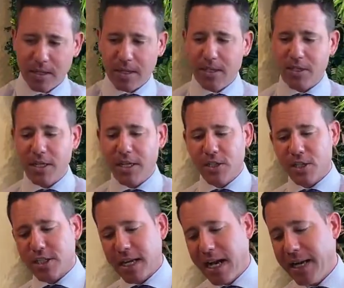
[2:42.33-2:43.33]
to each
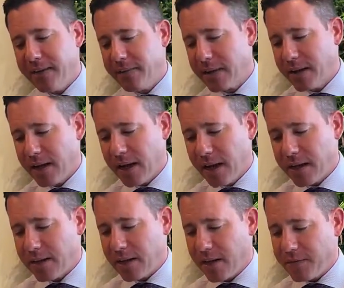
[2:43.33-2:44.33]
side
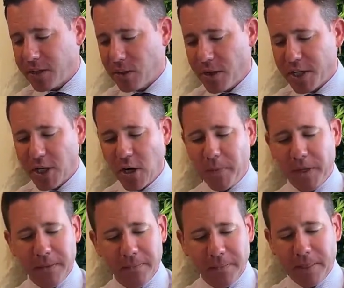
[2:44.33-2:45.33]
of the cornucopia.
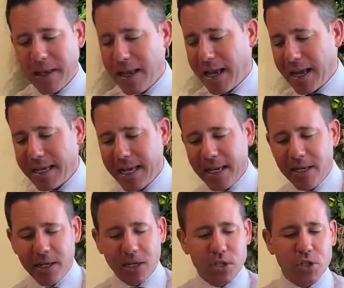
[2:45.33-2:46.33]
Again,
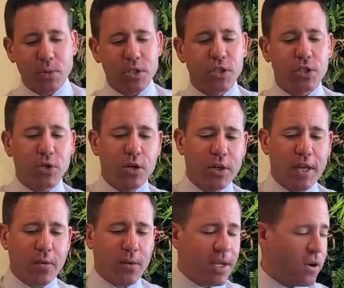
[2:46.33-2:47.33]
to ensure that
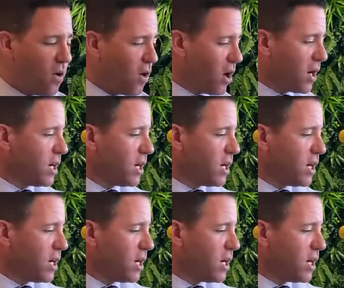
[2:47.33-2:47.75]
we are